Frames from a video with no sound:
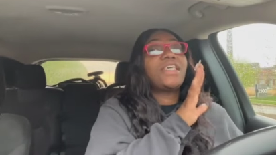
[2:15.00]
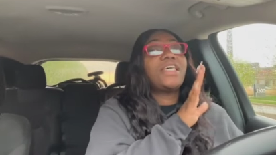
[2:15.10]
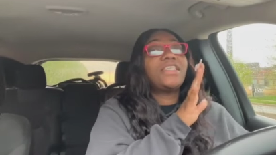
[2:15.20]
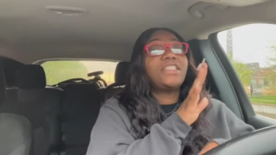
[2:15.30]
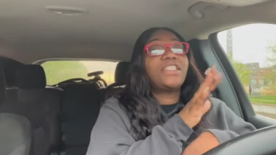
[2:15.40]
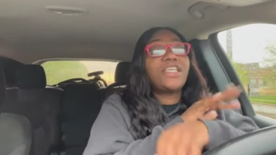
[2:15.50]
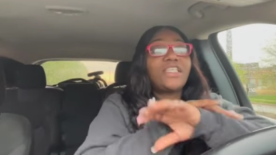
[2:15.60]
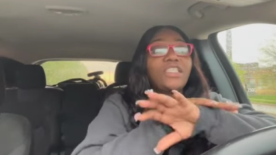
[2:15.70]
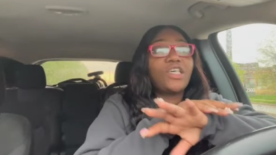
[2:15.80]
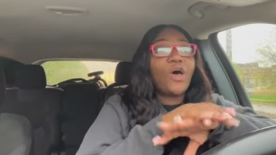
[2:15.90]
is
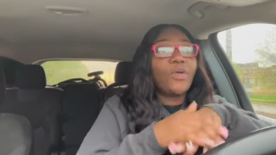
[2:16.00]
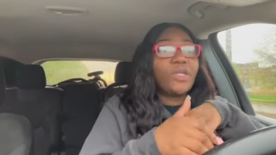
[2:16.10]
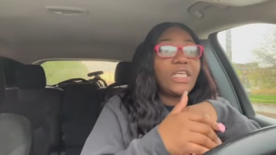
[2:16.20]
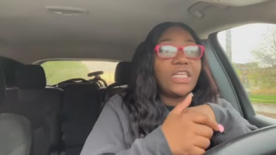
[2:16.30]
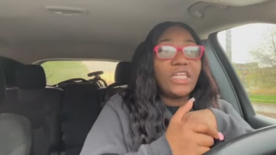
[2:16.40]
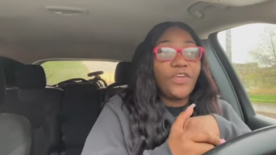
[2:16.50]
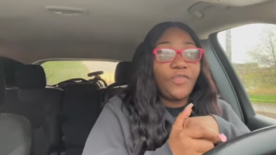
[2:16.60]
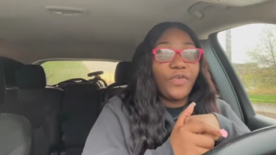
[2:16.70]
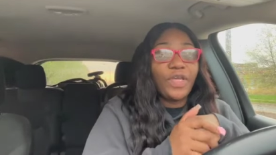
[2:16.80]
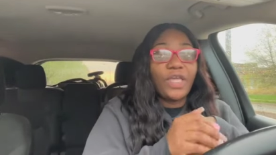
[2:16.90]
just totally
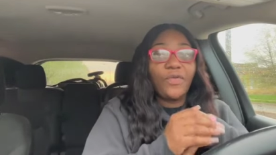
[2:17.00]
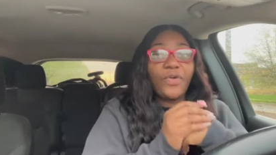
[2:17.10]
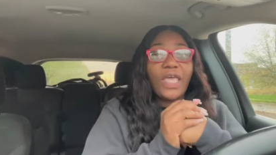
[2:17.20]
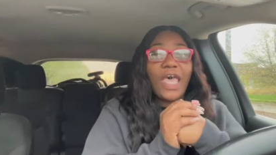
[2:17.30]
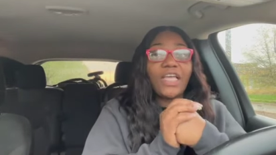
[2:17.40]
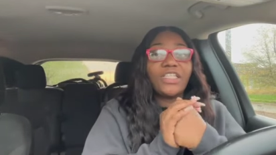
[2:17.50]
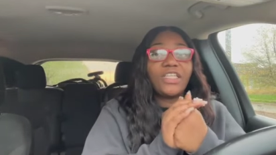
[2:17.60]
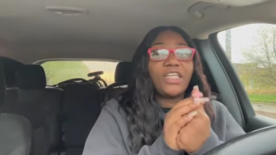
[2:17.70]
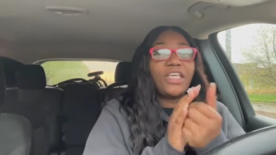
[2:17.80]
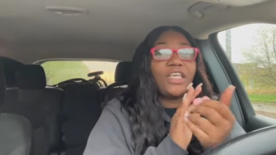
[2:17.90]
different. We
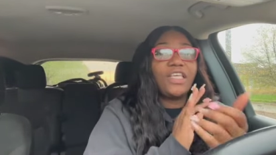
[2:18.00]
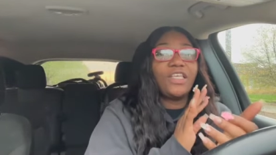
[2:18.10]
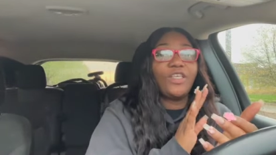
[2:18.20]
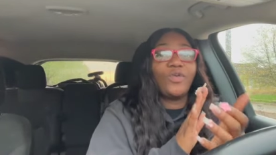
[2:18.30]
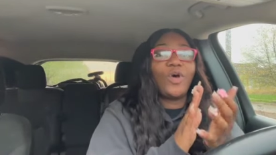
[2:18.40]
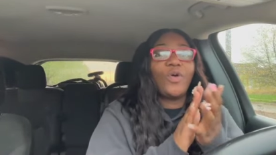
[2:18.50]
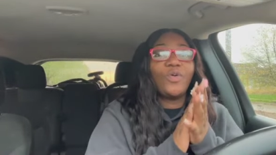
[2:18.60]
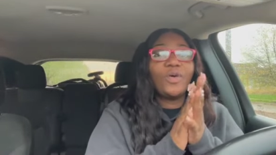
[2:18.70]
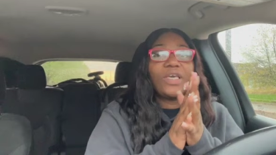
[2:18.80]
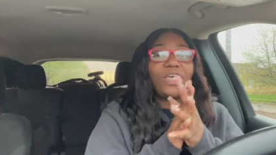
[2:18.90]
actually, you
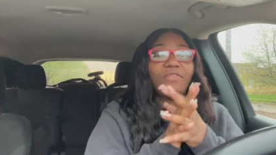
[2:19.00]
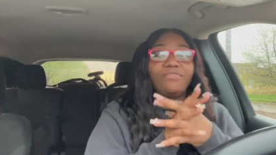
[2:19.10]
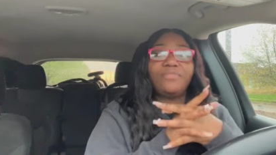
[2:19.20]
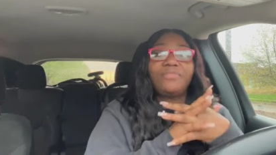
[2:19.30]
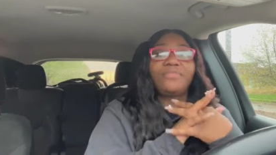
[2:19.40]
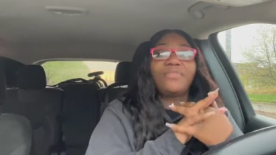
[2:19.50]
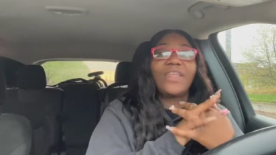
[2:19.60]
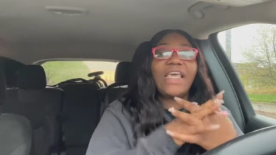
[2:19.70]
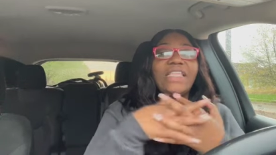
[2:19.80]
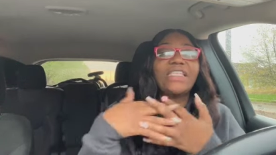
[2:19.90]
know,
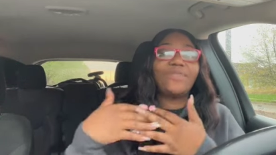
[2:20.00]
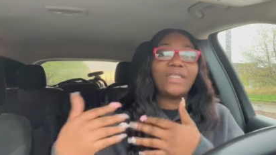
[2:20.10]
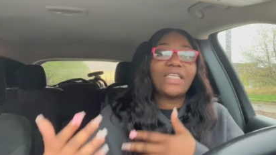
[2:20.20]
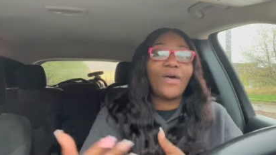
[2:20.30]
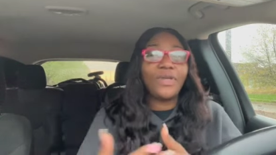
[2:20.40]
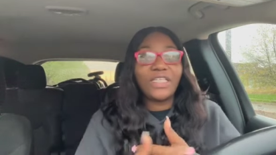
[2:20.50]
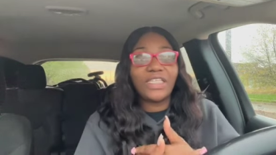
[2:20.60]
get to spend time with each